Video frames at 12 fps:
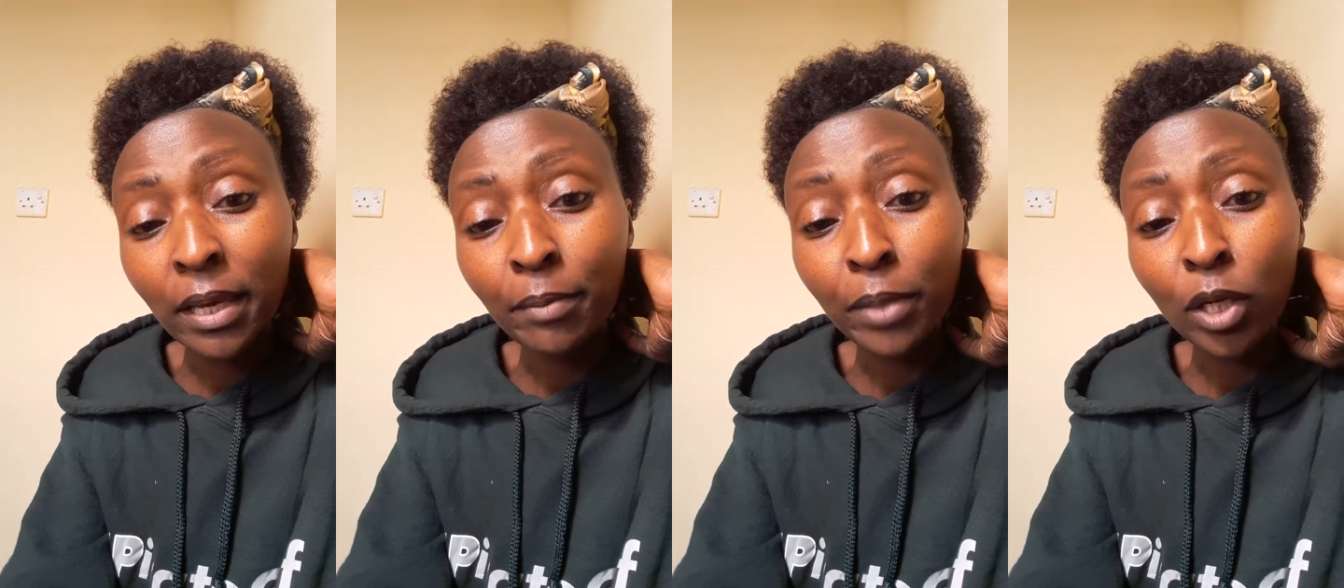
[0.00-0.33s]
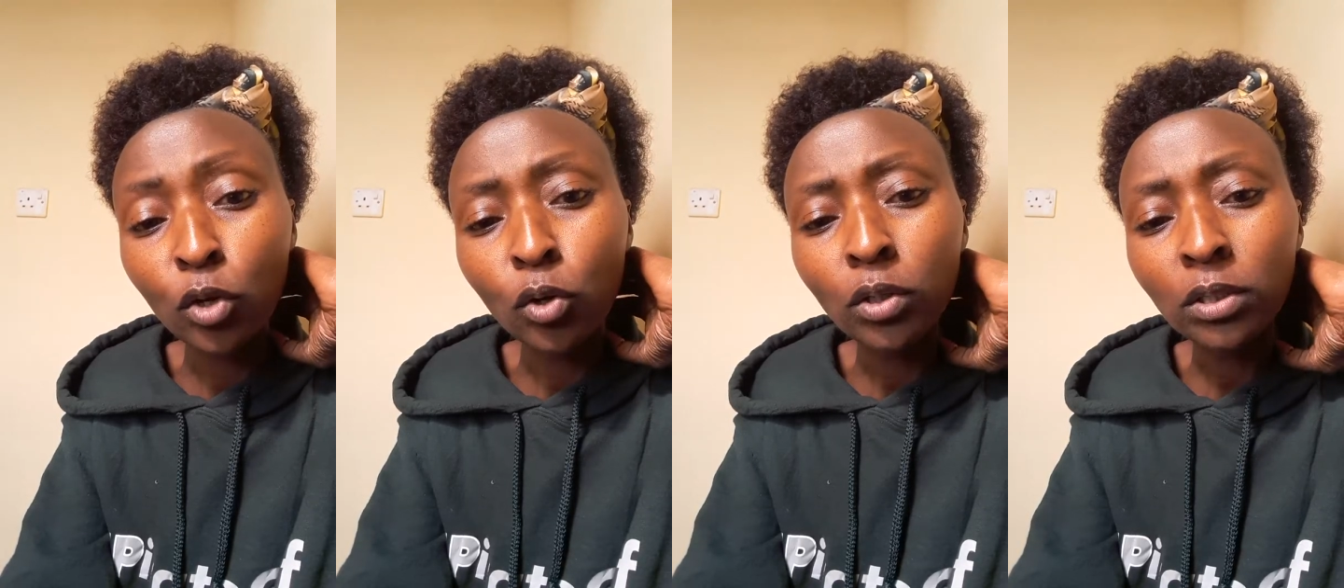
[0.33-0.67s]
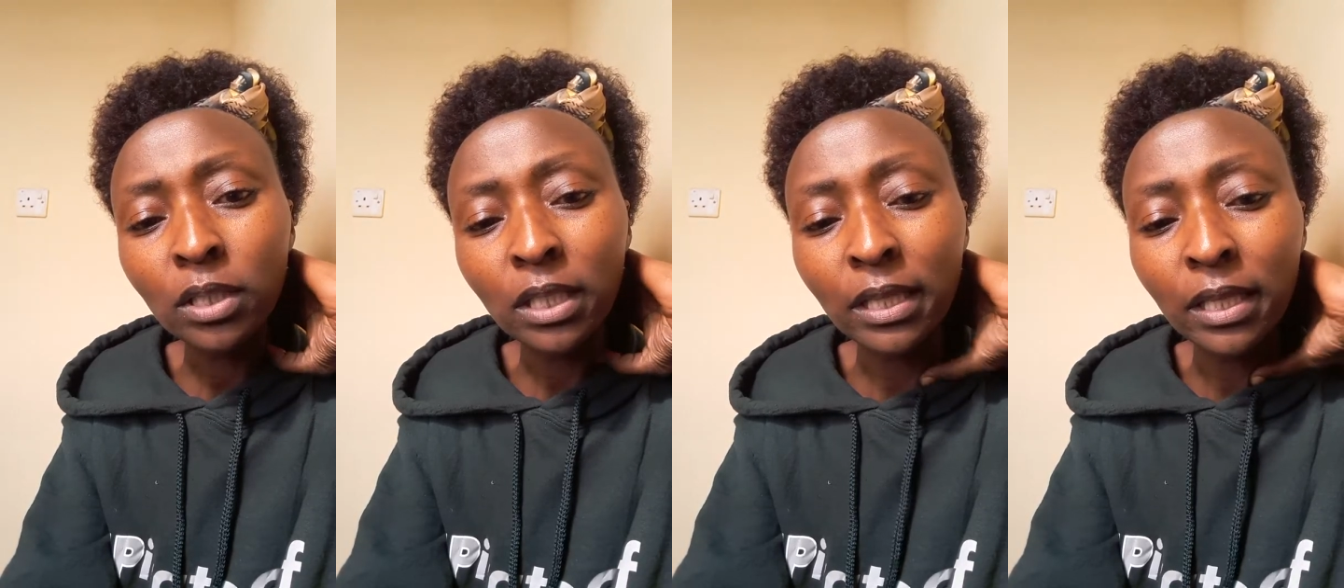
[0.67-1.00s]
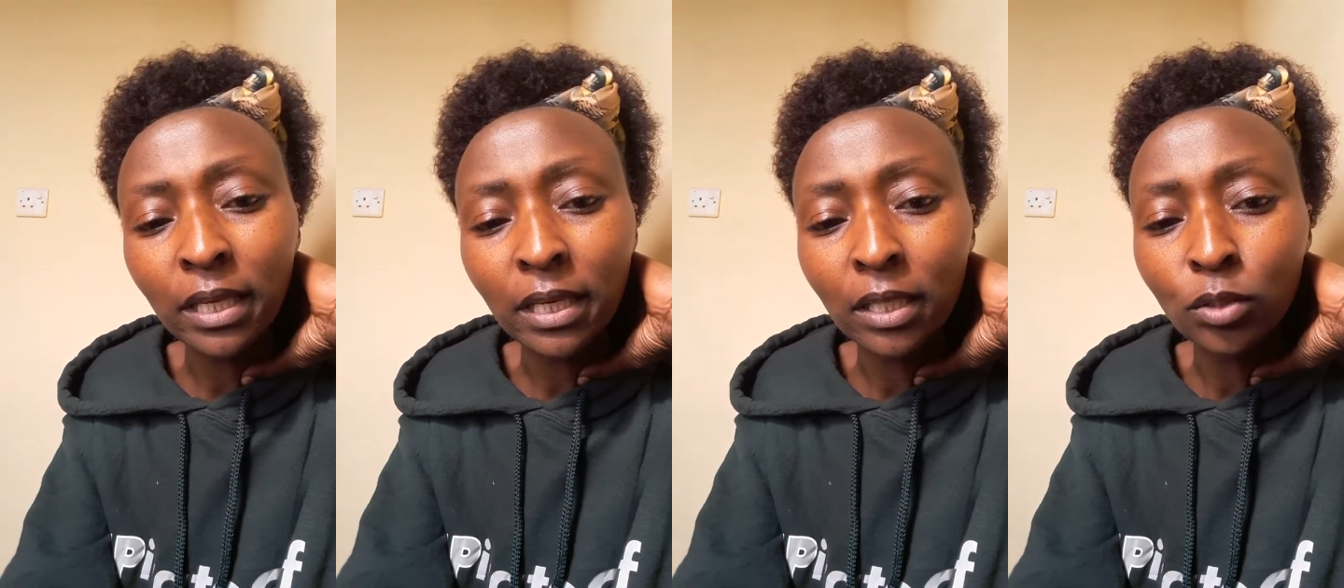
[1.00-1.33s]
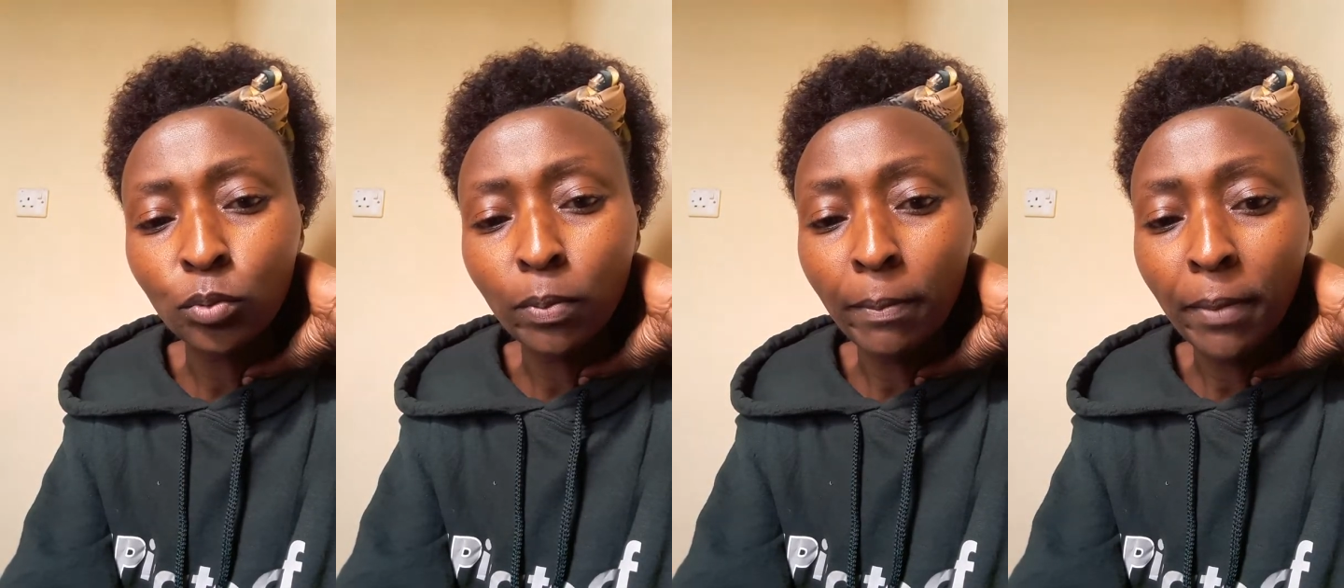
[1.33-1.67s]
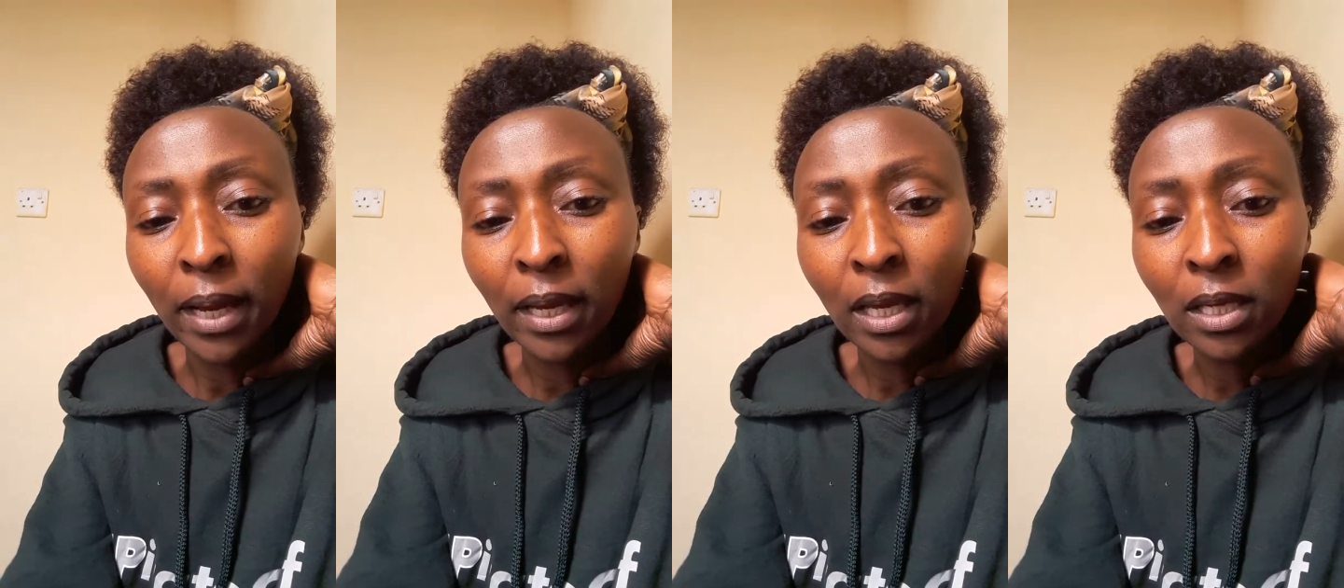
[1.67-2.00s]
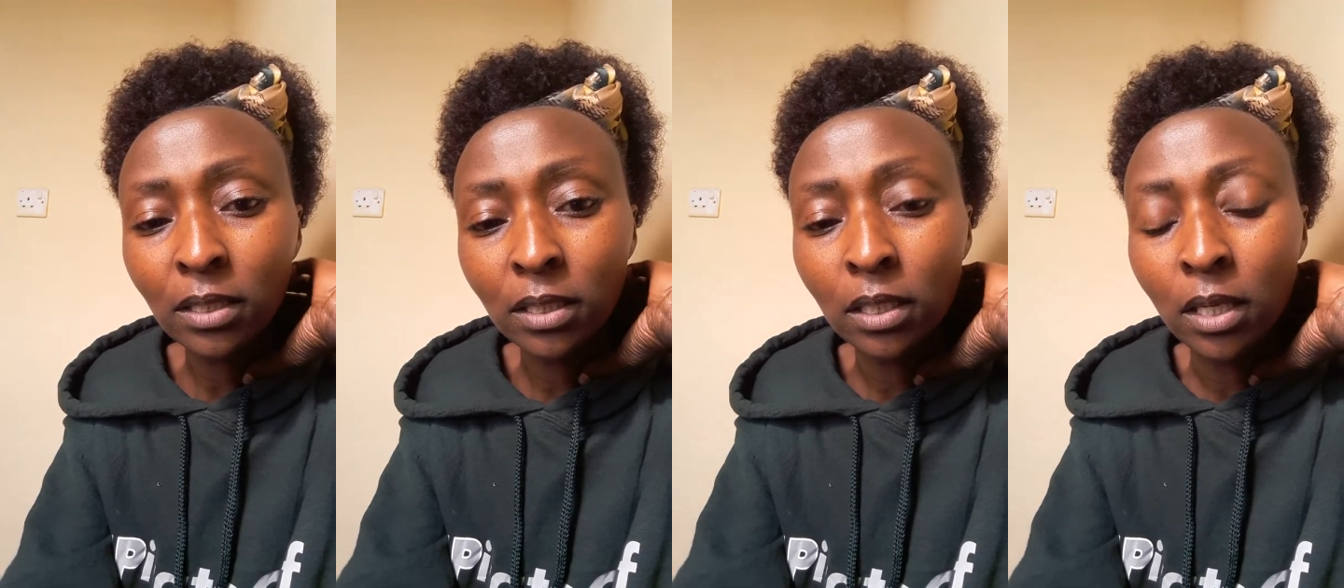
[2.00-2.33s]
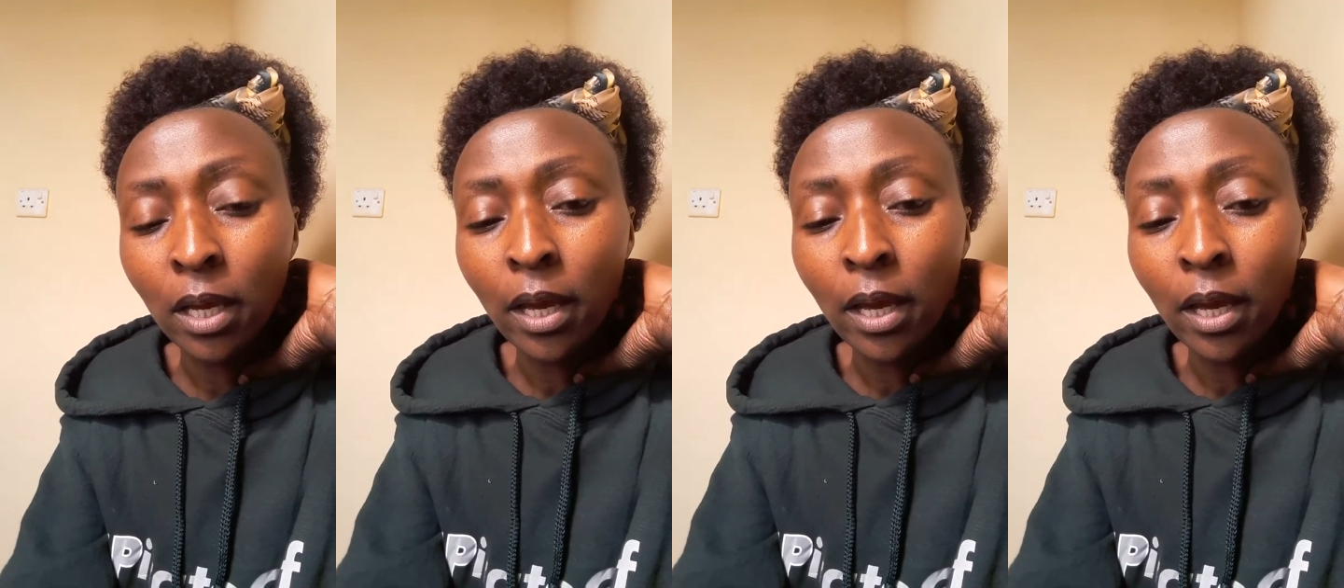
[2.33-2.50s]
chemicals in the supermarket.